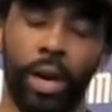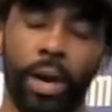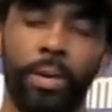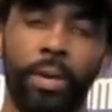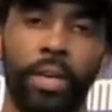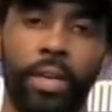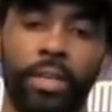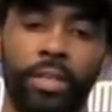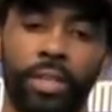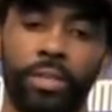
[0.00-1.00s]
I mean,
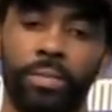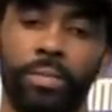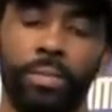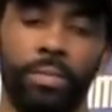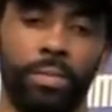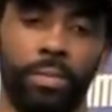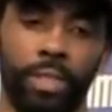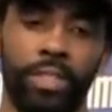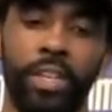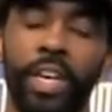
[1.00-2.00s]
it's it's,
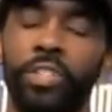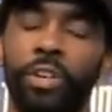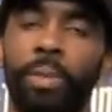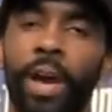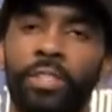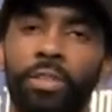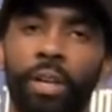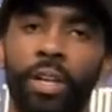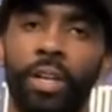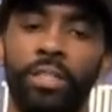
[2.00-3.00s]
it's the nature of
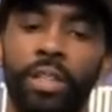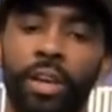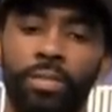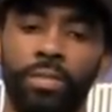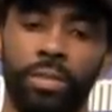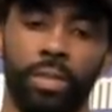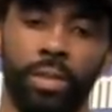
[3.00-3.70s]
basketball at this level.